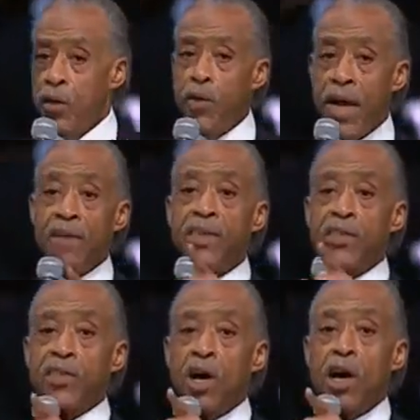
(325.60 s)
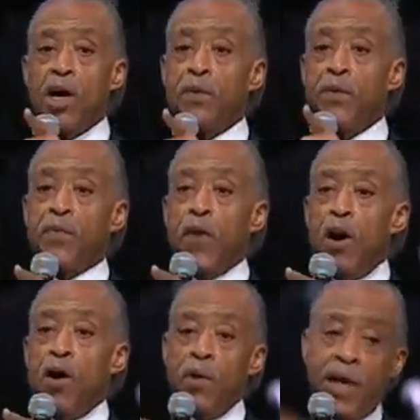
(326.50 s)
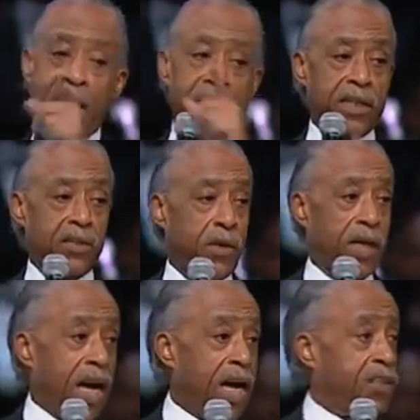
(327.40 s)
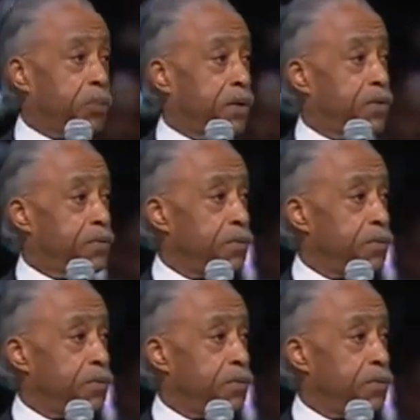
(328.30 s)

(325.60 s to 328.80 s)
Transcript: You never saw her perform without her doing gospel,